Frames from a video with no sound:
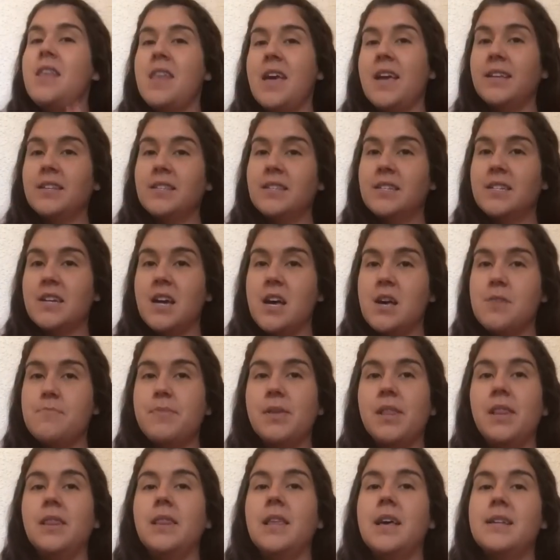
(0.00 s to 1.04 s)
Next up,
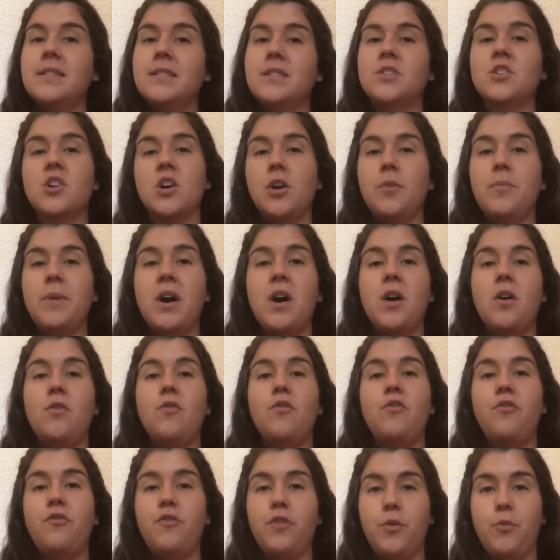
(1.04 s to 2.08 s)
let's talk
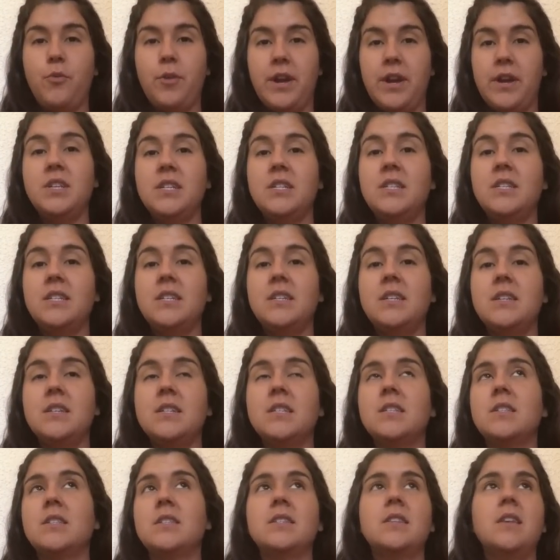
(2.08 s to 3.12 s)
about footwear. This
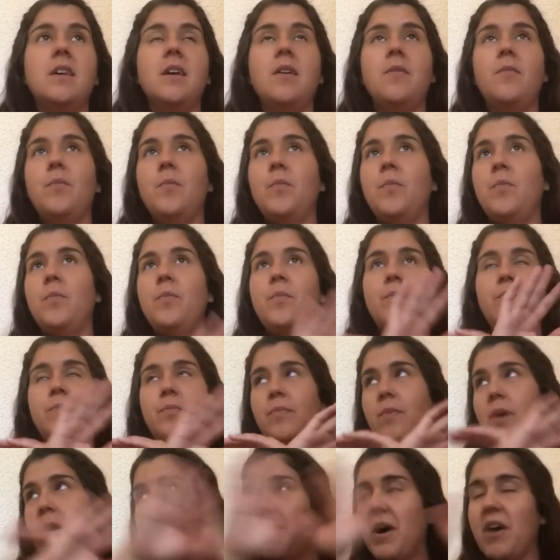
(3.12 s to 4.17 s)
is,
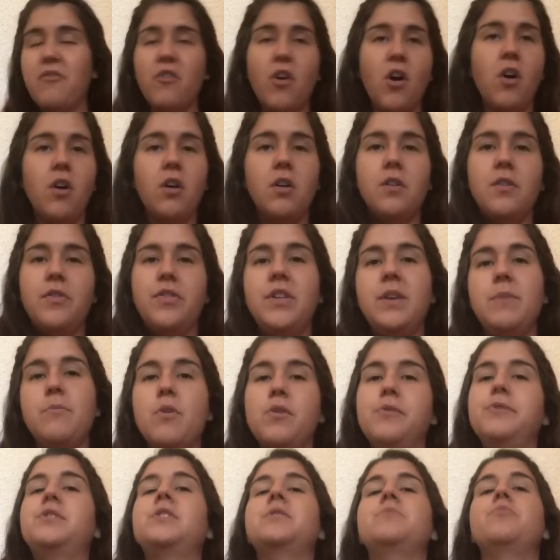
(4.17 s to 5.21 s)
above all, the
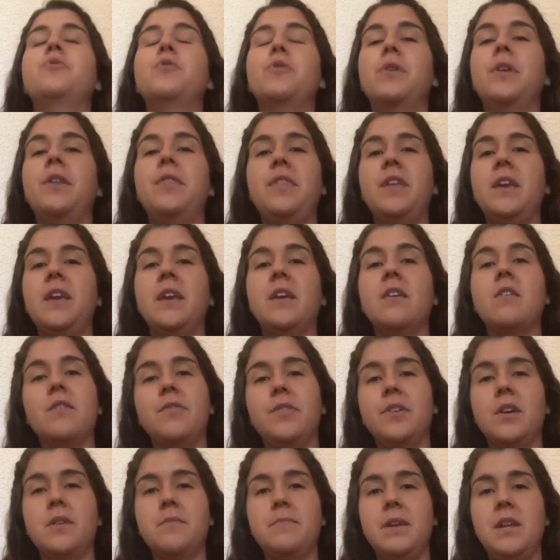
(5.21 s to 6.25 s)
most important thing on
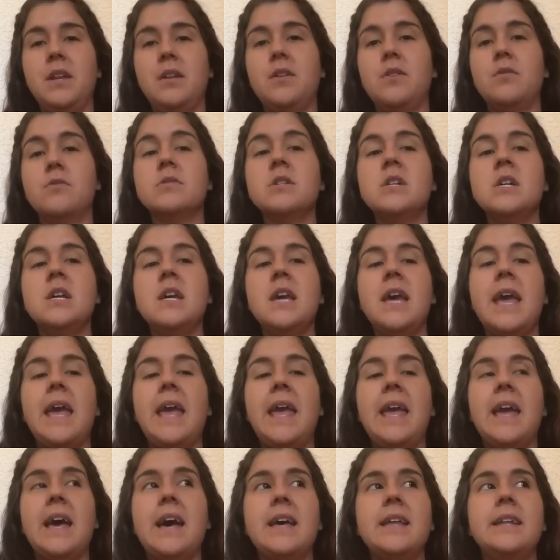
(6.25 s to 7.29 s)
the Camino
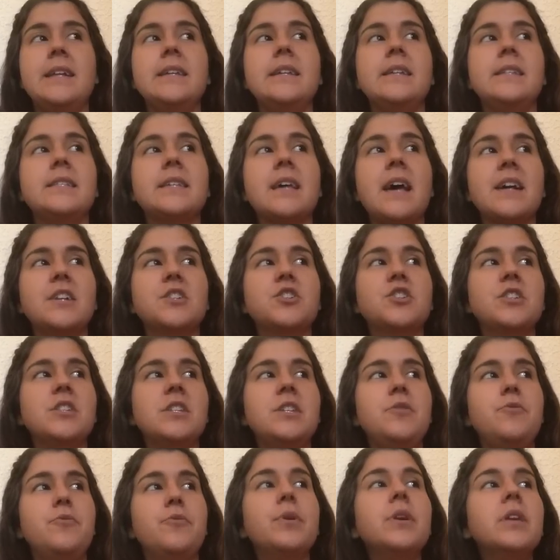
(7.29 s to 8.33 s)
and it's
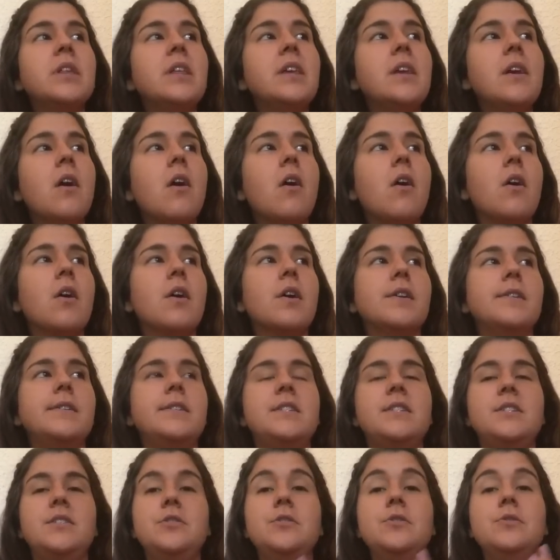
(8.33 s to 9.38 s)
actually really hard
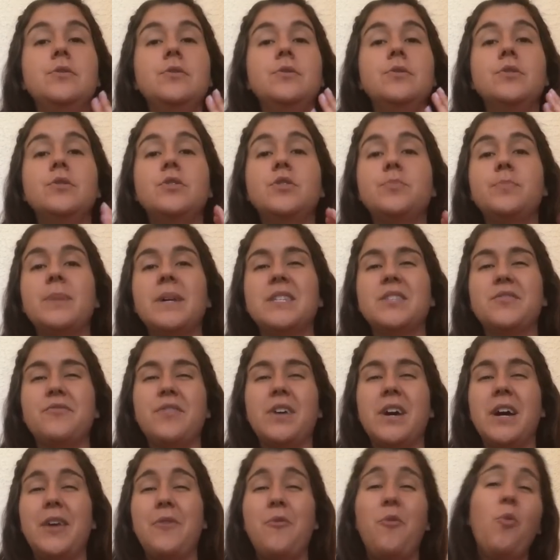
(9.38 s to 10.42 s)
to
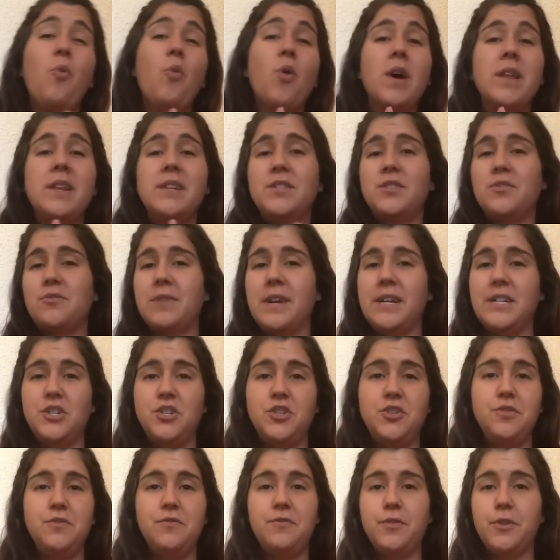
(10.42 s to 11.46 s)
specify what is the right
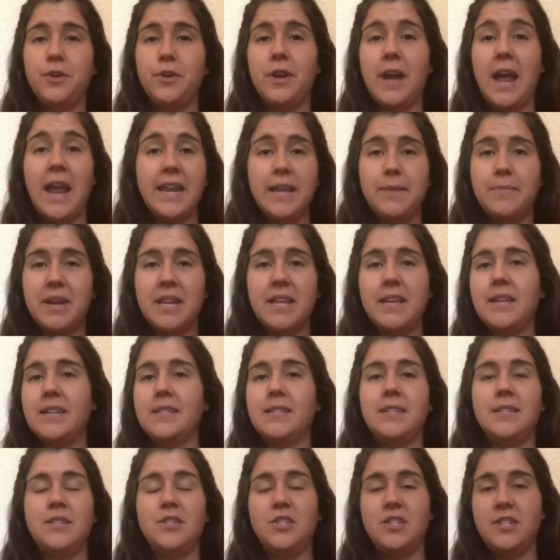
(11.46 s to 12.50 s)
shoe for anybody
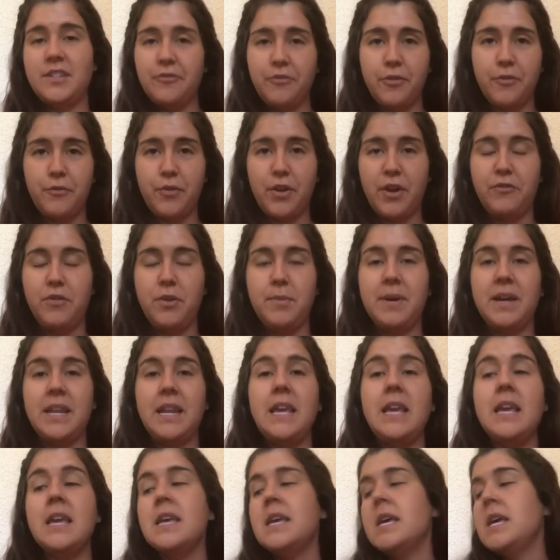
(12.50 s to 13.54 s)
because it's different for
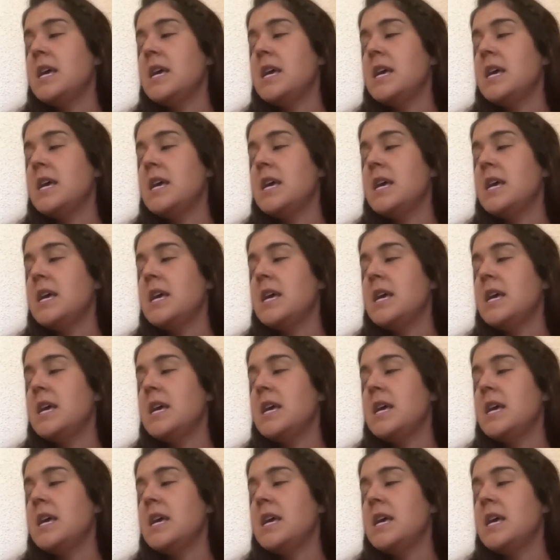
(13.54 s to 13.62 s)
everybody.